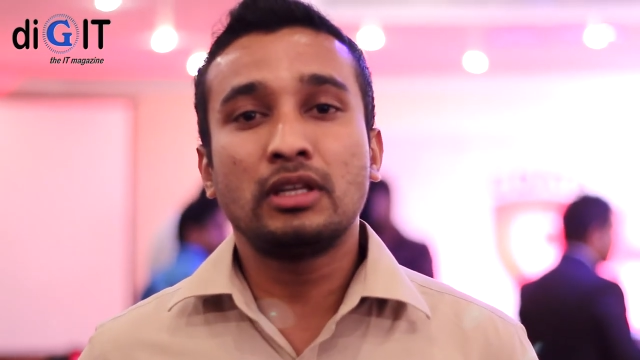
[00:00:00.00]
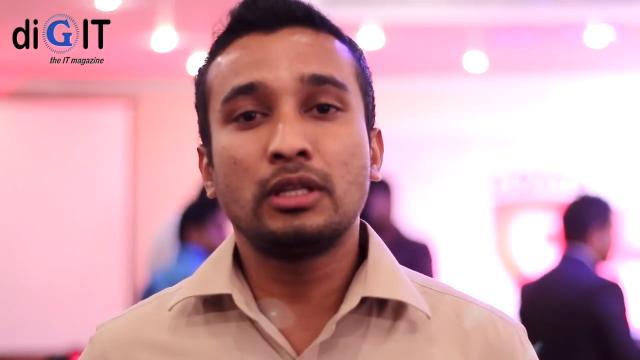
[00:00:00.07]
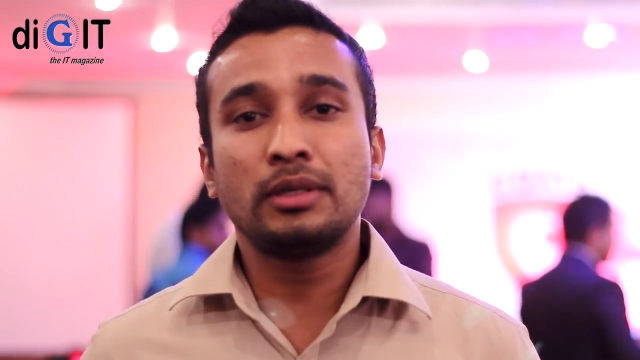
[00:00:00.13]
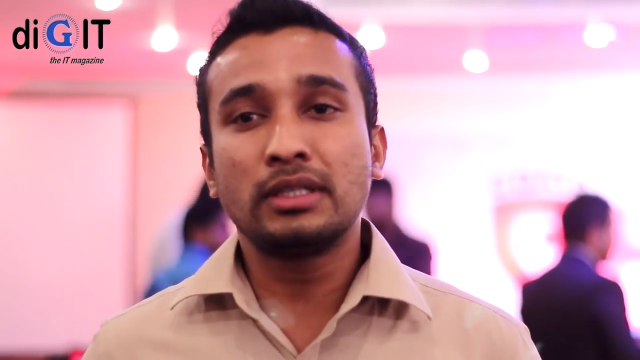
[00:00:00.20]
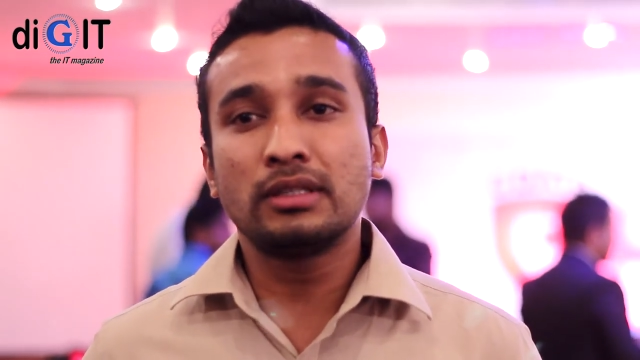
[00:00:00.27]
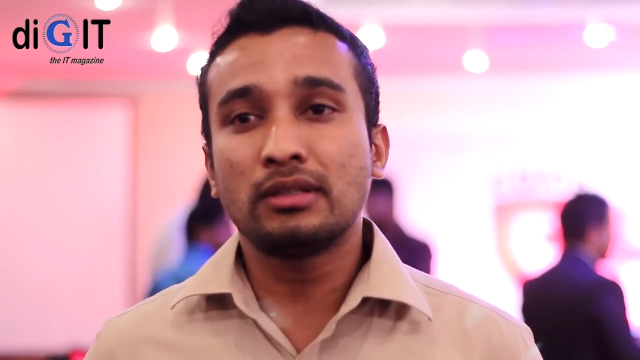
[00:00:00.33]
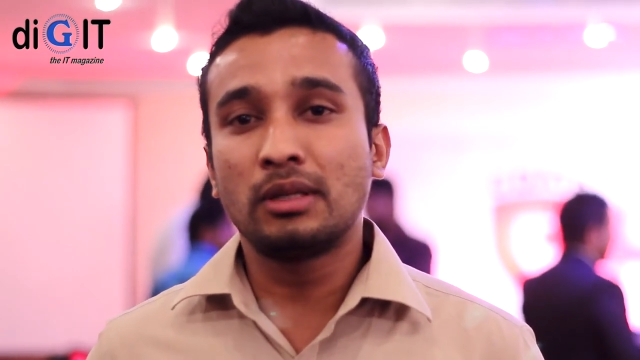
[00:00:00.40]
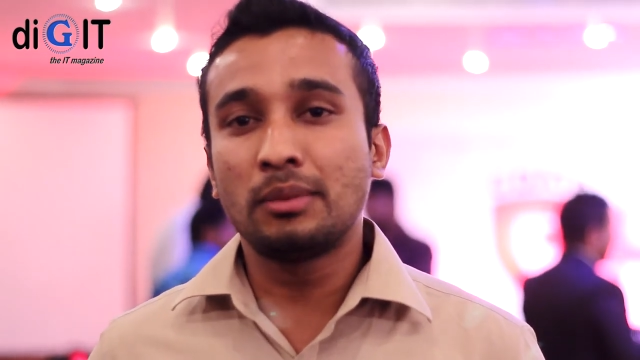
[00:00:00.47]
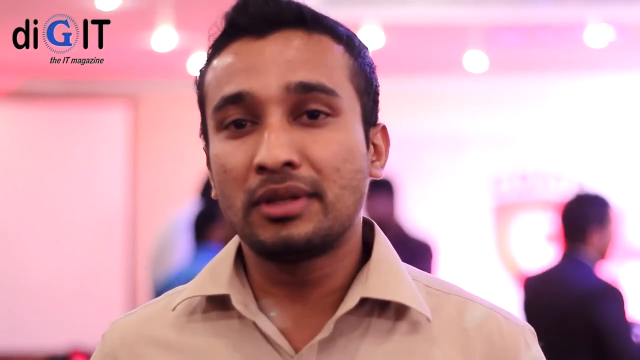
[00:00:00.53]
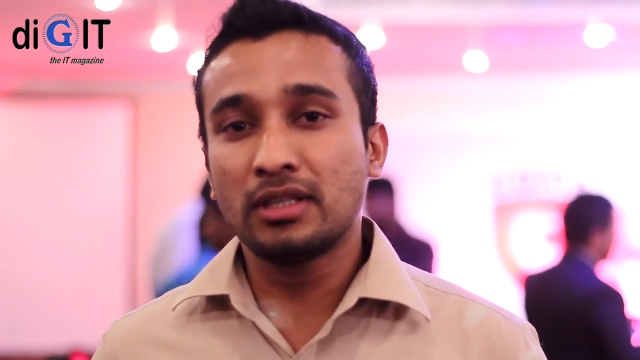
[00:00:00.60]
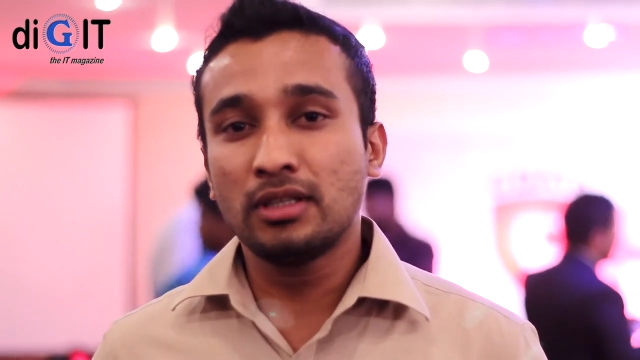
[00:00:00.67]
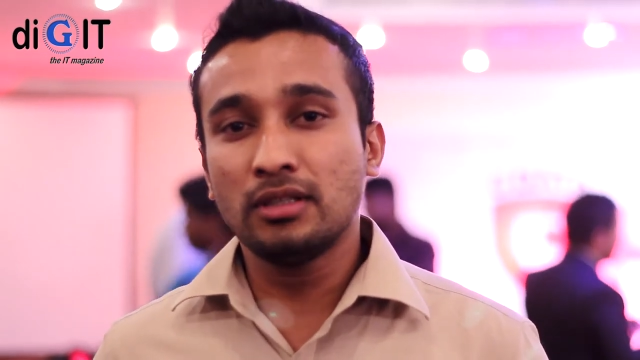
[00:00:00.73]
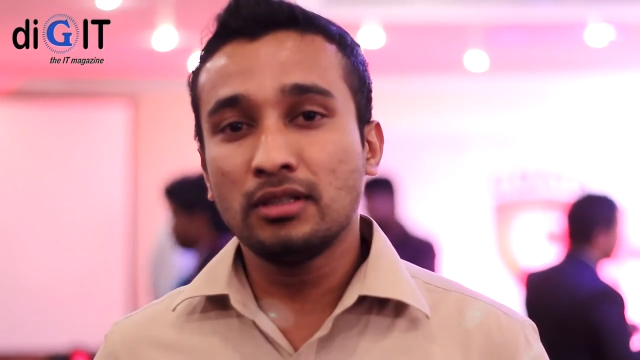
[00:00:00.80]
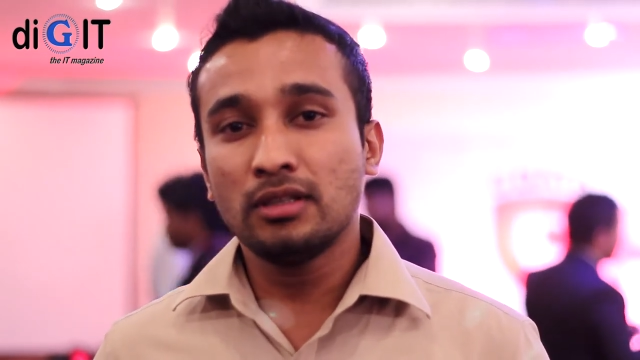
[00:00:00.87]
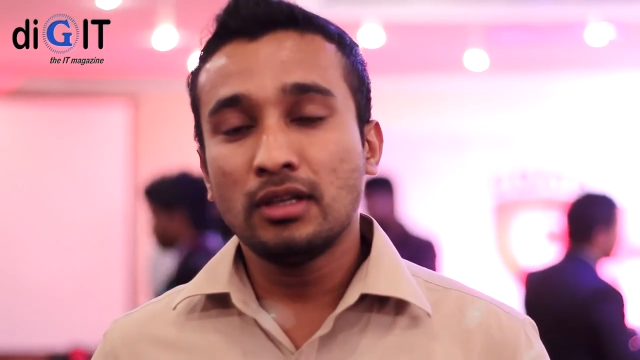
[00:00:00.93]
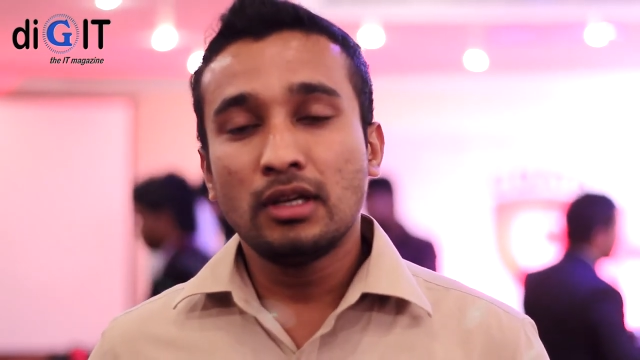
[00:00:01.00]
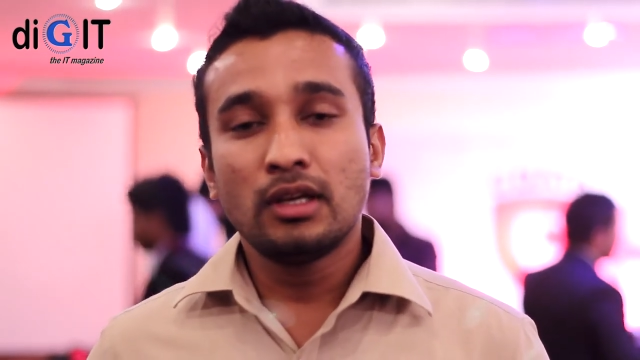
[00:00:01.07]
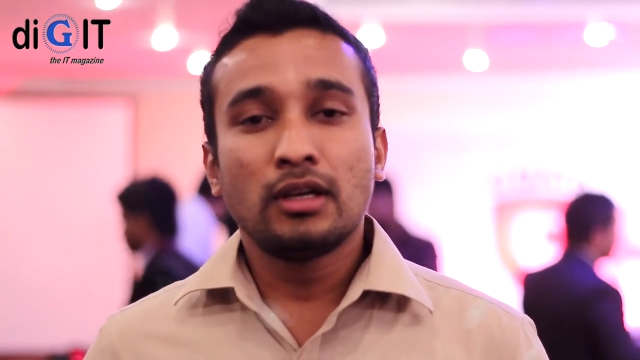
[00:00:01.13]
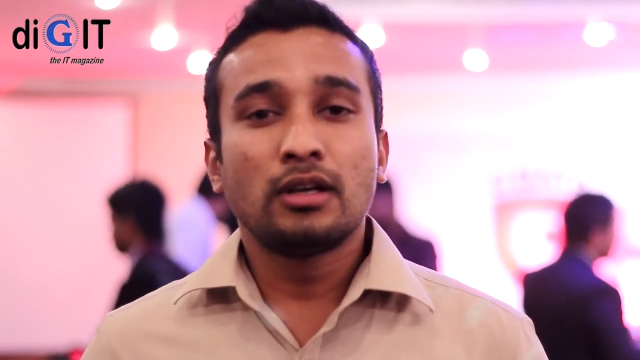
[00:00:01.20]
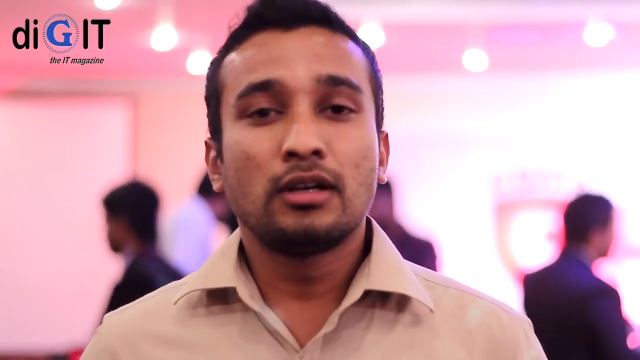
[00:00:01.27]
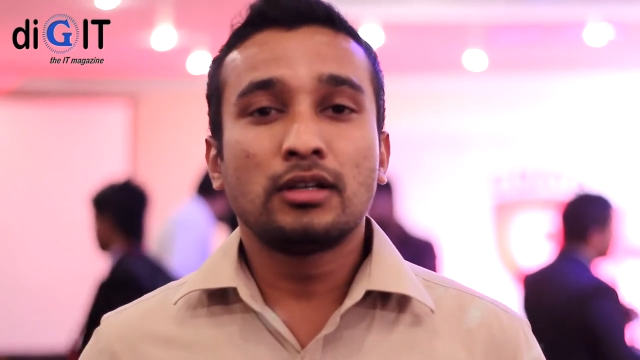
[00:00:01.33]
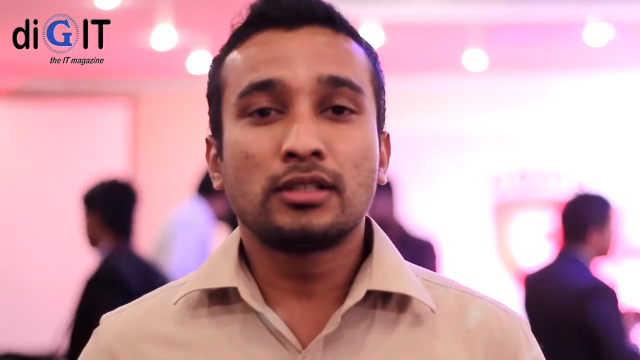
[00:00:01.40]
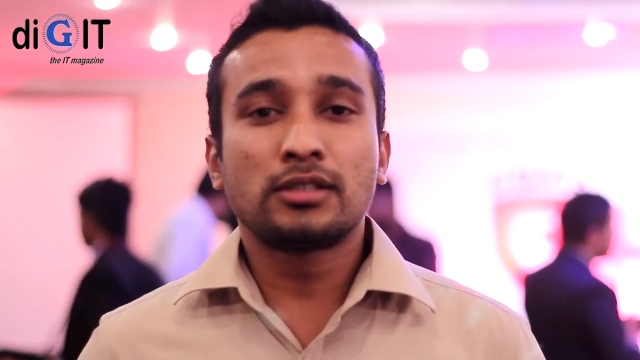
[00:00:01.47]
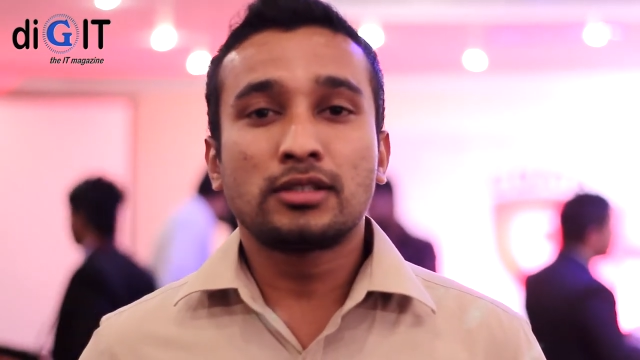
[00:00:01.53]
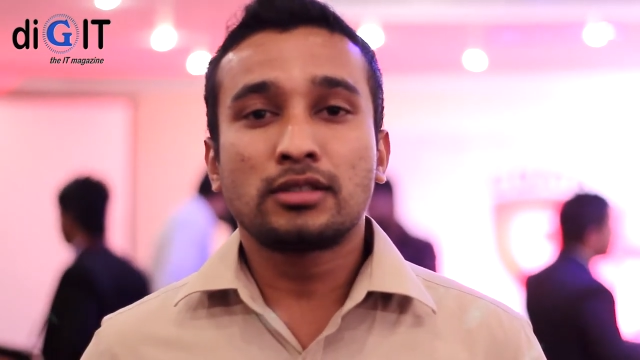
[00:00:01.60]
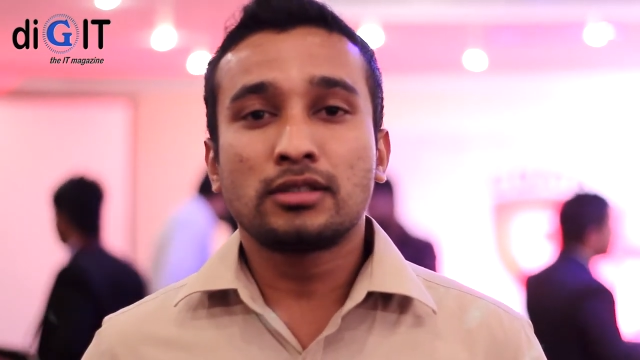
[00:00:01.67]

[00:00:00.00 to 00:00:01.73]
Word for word: Limited. Uh,